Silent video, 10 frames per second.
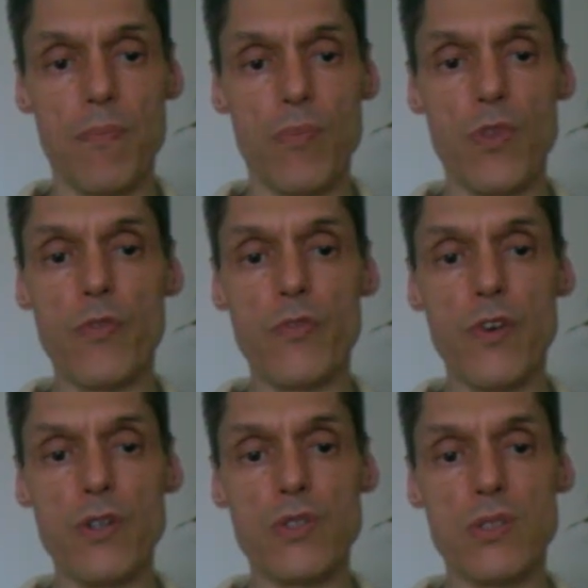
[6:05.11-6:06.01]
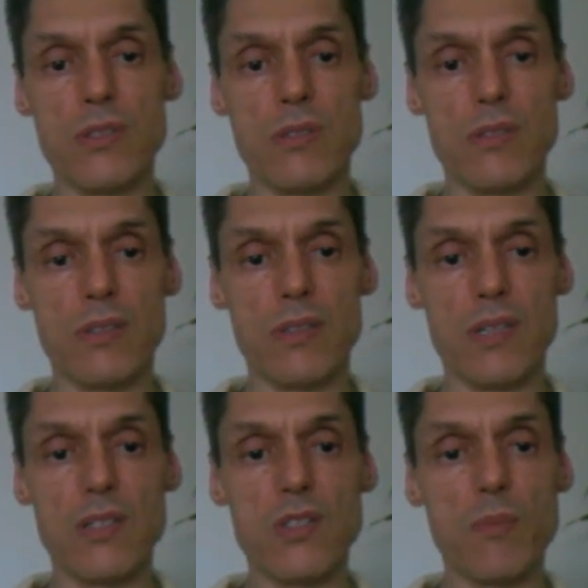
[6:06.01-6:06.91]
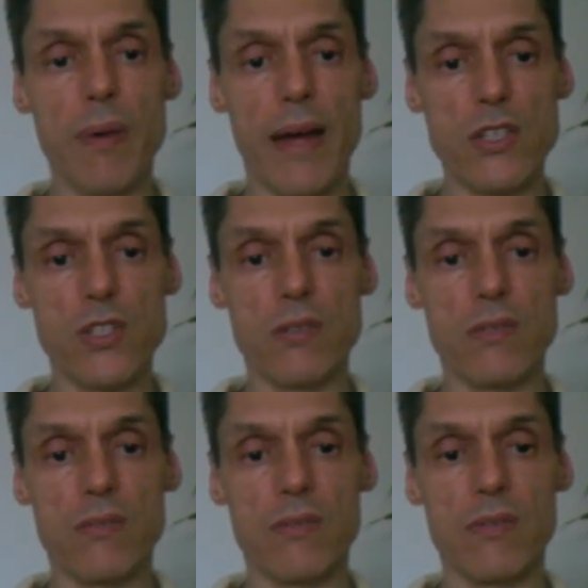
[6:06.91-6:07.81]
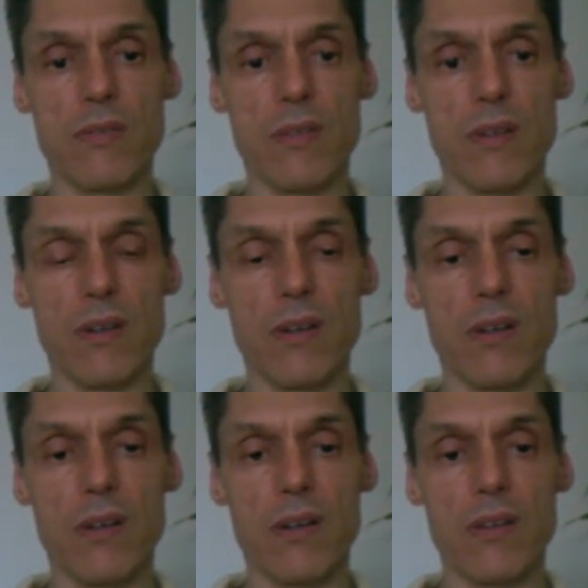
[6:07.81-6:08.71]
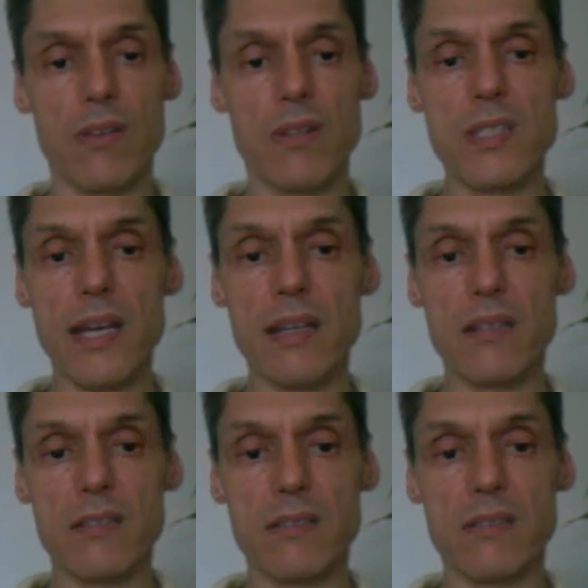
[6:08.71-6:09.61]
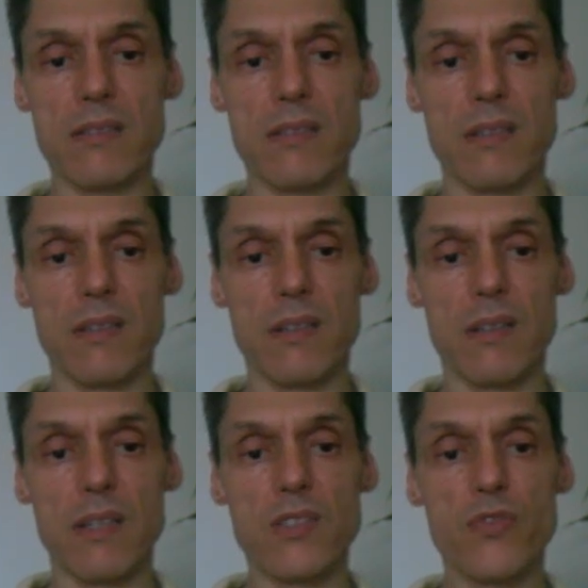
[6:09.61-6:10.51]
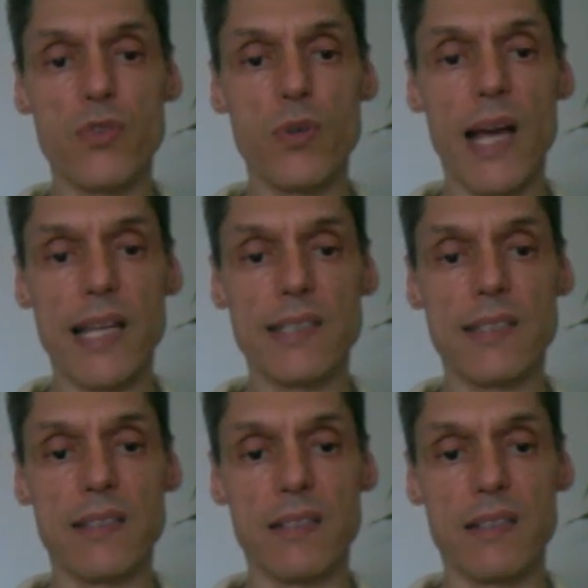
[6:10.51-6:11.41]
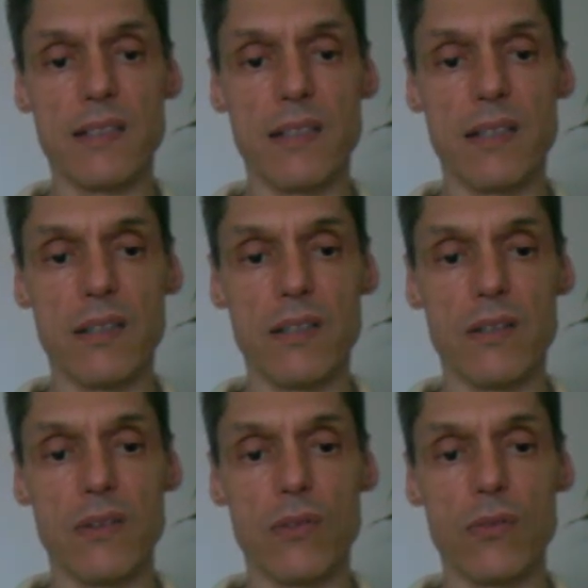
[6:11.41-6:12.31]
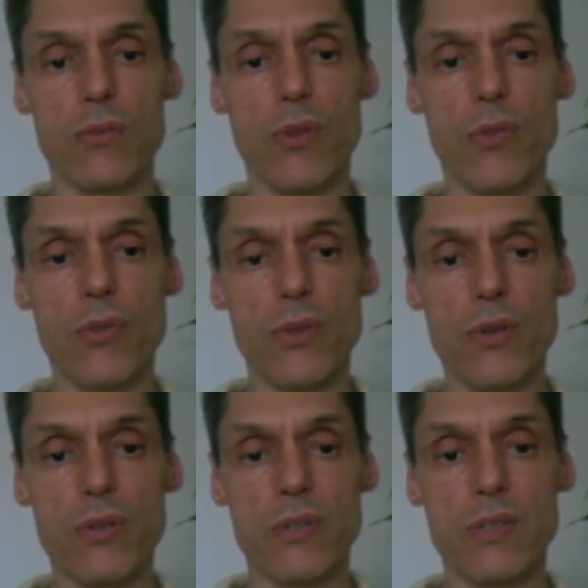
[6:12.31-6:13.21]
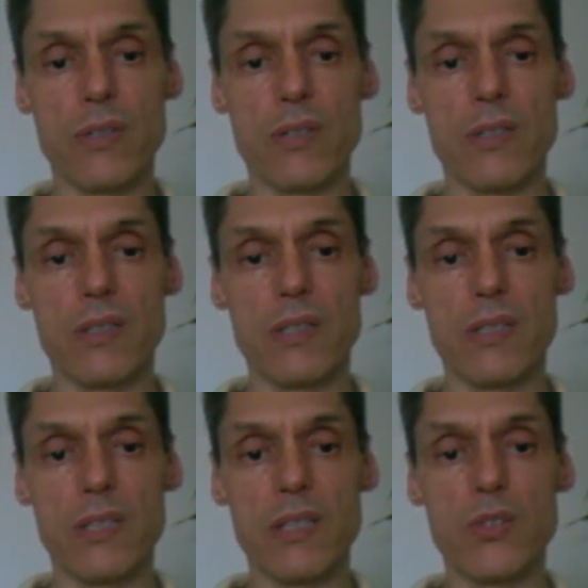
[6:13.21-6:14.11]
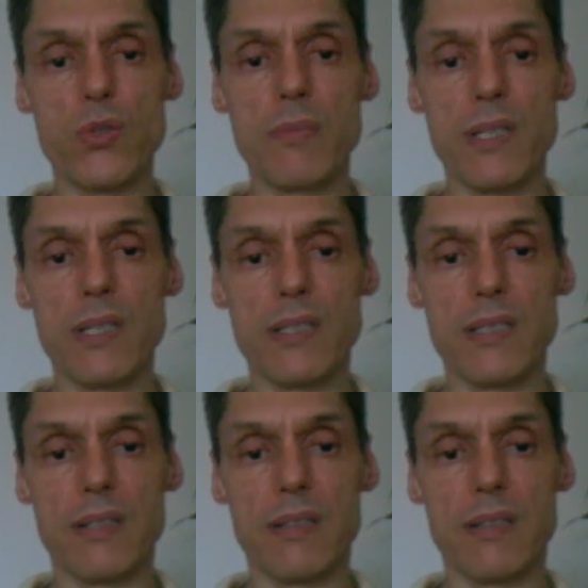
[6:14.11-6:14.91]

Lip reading: The first is compassion. The second is frugality. The third is humility.